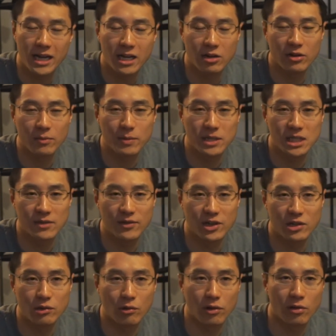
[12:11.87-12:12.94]
here in the
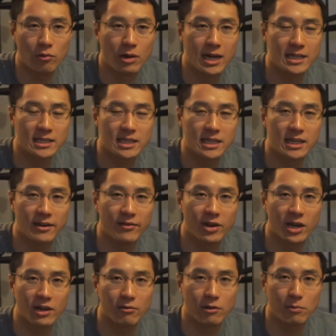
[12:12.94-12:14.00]
Pacific Northwest, and I've
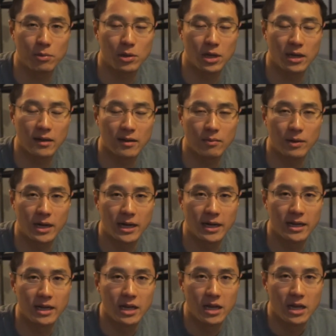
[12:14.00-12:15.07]
got to replace my